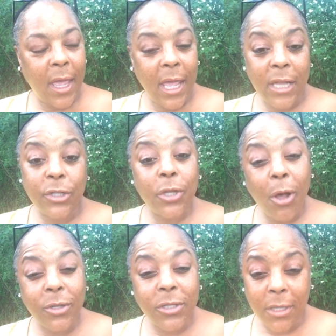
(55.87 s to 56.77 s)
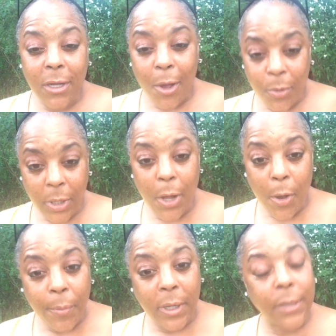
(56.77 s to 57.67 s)
in Tulsa,
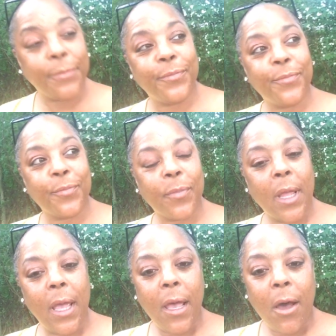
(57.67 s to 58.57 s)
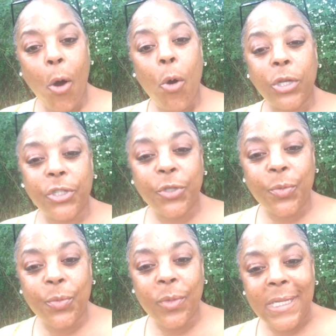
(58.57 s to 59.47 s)
Oklahoma on
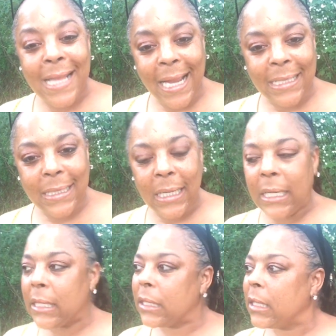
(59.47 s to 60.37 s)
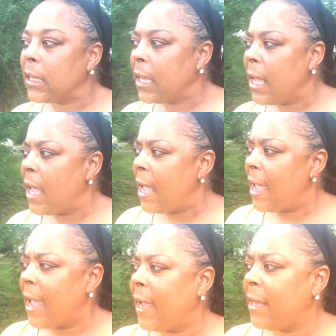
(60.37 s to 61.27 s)
June 19th.
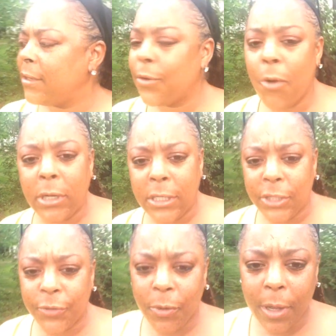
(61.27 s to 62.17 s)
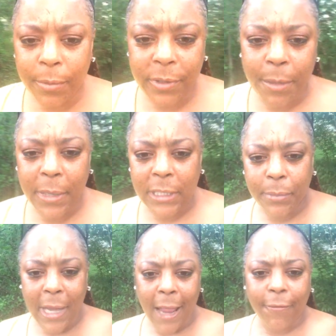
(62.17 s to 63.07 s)
And according to Trump, some of his
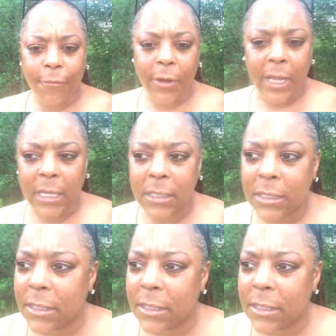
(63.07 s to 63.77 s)
black friends